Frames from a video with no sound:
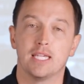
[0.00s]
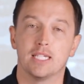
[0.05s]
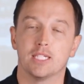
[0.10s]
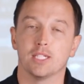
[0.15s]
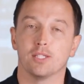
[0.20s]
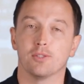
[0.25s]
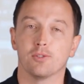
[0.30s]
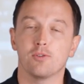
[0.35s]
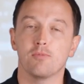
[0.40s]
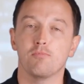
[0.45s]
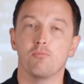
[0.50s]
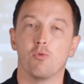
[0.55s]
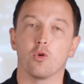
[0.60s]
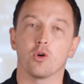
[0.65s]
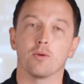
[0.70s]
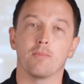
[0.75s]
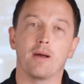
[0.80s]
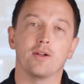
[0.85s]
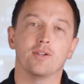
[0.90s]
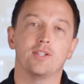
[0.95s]
And to learn
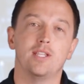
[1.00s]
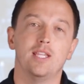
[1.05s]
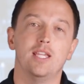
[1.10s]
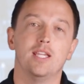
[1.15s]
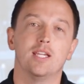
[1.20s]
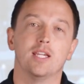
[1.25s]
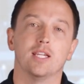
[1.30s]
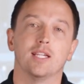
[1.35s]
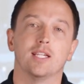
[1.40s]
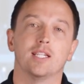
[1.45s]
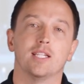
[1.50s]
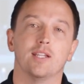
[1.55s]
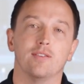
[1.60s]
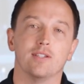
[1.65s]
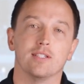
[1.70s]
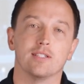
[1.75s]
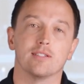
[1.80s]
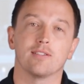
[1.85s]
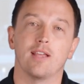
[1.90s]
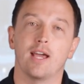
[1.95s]
more about TE
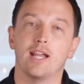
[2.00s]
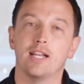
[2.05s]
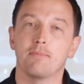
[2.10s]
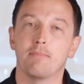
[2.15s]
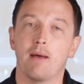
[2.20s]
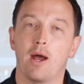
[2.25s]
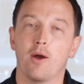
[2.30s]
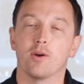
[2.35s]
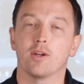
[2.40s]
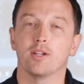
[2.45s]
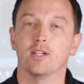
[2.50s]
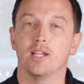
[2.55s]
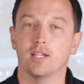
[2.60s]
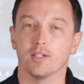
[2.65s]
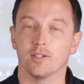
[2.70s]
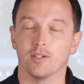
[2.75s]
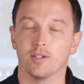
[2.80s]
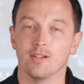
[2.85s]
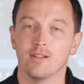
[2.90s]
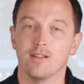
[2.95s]
Connectivity's sliding power
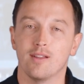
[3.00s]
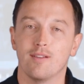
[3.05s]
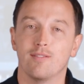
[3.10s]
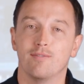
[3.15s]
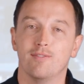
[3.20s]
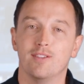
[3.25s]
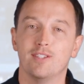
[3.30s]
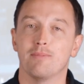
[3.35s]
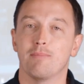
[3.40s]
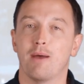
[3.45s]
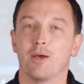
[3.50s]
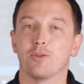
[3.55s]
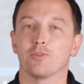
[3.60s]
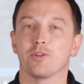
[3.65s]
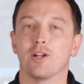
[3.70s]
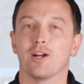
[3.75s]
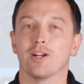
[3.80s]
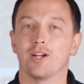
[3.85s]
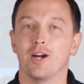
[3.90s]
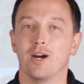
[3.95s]
connector, visit
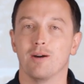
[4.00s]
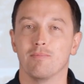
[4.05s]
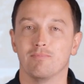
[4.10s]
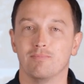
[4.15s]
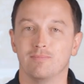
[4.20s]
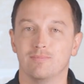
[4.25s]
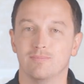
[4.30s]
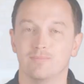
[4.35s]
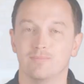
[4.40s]
mouser.com.